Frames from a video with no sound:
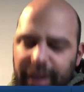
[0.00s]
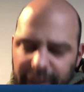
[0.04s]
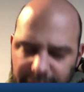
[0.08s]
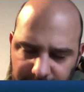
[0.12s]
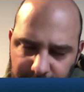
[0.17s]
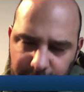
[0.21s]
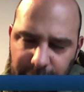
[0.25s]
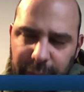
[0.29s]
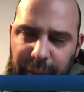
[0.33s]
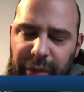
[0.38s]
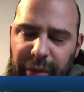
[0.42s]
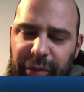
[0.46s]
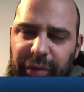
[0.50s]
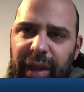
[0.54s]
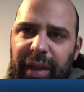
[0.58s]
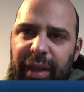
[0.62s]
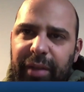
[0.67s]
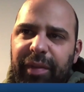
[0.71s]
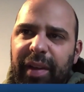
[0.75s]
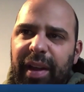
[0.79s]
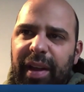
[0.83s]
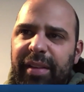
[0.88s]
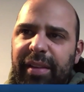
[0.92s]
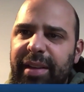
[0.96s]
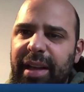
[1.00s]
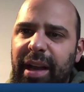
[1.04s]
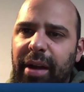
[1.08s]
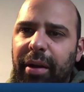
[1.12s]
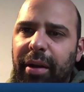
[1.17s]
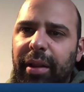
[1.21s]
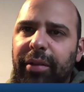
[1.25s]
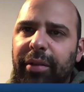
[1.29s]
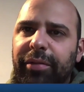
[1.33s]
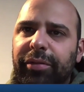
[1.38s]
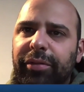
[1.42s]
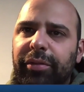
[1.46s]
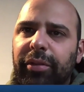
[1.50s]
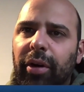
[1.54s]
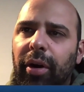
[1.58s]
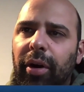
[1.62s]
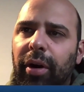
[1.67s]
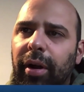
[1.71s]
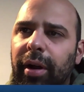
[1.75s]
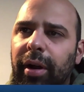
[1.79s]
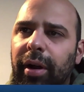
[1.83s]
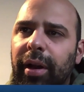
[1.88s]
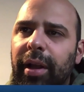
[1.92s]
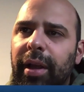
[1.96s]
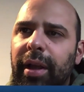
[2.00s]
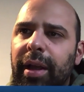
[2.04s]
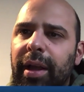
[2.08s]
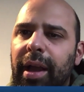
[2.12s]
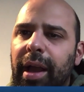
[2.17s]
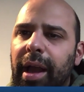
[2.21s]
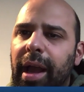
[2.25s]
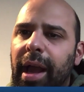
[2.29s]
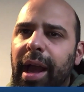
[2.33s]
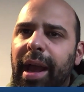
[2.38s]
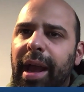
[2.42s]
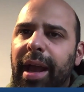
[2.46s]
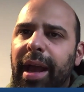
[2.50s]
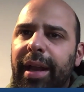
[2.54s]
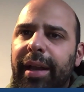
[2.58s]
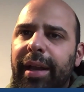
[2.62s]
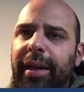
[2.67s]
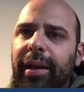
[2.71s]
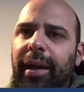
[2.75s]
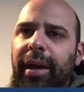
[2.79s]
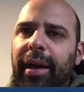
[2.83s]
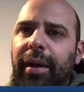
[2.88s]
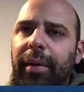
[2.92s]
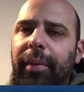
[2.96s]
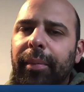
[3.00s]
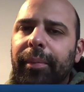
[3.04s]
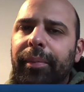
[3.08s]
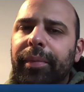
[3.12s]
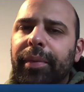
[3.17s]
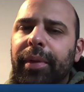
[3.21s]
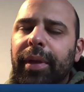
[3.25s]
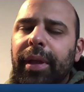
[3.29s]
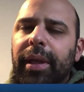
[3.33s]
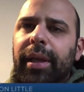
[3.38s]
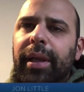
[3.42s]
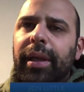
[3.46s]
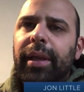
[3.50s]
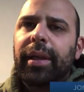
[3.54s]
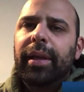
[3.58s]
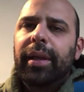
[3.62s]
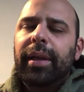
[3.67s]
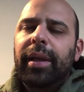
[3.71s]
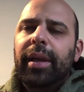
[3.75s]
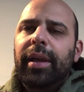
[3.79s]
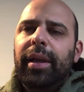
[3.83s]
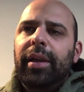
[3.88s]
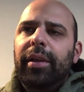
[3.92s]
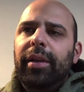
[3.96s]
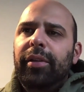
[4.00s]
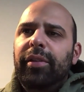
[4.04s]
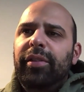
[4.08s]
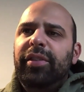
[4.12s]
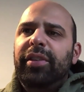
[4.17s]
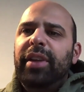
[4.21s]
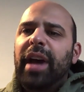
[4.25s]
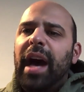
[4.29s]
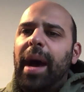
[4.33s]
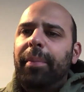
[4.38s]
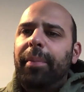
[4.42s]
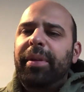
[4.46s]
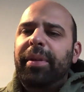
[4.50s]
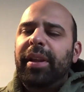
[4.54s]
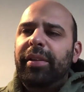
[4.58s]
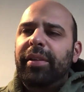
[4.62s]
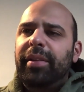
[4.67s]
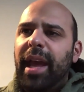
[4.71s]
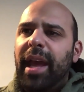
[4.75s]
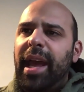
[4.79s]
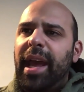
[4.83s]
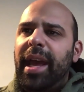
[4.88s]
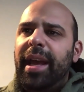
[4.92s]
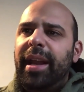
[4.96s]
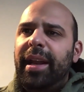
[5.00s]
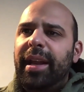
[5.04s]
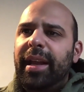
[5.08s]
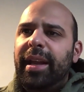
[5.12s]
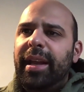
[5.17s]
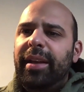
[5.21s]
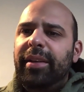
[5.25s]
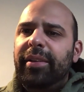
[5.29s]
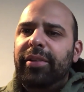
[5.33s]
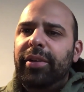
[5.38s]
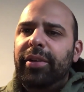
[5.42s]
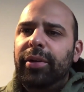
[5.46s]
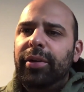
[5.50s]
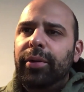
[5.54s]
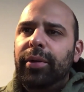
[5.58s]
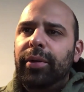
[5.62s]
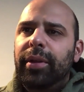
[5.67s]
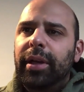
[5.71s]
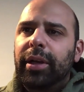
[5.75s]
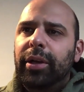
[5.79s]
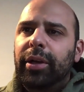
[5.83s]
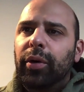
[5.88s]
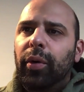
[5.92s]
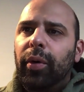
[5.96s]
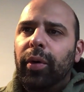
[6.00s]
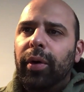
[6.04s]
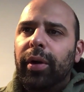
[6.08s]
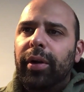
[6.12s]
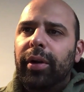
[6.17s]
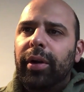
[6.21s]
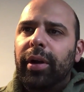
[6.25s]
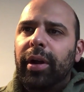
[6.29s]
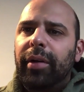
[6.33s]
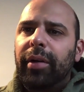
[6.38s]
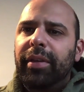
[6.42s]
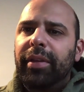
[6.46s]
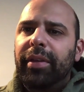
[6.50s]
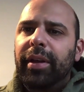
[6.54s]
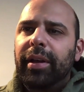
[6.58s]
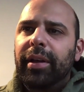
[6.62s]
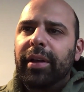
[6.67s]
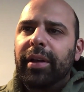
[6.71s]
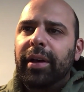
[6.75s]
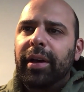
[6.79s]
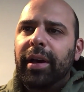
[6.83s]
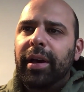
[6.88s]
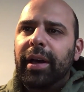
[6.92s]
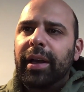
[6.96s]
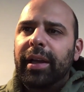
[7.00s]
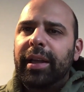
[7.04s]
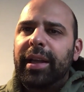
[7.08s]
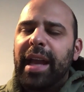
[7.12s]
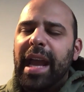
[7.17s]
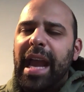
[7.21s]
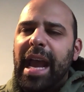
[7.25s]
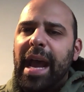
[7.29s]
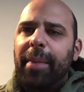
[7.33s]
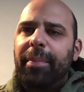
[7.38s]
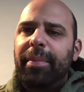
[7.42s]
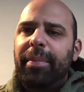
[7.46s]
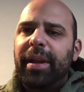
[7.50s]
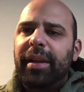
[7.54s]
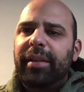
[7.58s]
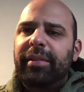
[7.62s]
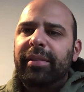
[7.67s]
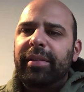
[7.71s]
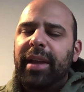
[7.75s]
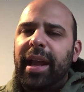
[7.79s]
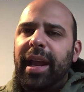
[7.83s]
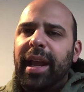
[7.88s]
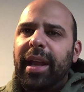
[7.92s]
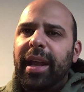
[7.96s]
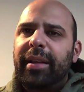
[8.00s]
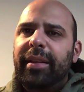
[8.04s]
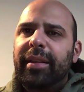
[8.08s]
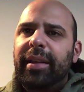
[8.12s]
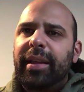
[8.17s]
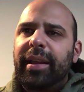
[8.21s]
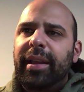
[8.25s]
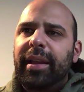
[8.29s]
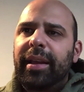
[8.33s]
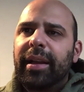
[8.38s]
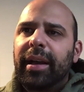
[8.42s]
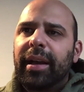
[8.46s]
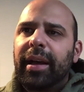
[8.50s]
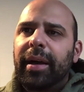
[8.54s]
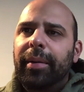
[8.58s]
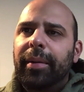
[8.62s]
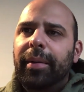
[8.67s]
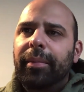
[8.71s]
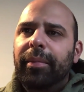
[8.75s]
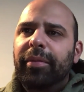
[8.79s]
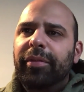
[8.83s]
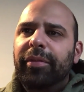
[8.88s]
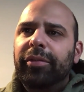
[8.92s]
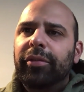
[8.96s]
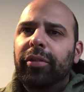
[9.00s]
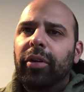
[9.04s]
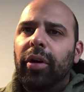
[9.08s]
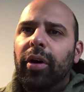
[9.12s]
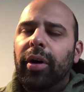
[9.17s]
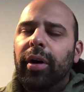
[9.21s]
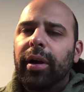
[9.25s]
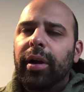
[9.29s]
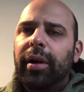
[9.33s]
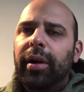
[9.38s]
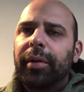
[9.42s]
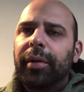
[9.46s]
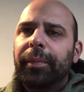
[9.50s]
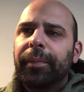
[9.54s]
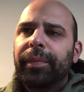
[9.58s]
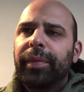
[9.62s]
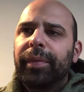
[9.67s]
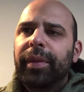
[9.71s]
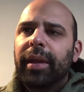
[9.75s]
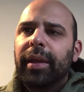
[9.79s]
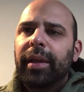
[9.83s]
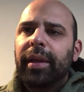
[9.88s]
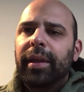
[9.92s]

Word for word: Terry when he was laying face down on the floor and um, stomped his head into the corner of the uh, cabinets and the um, floor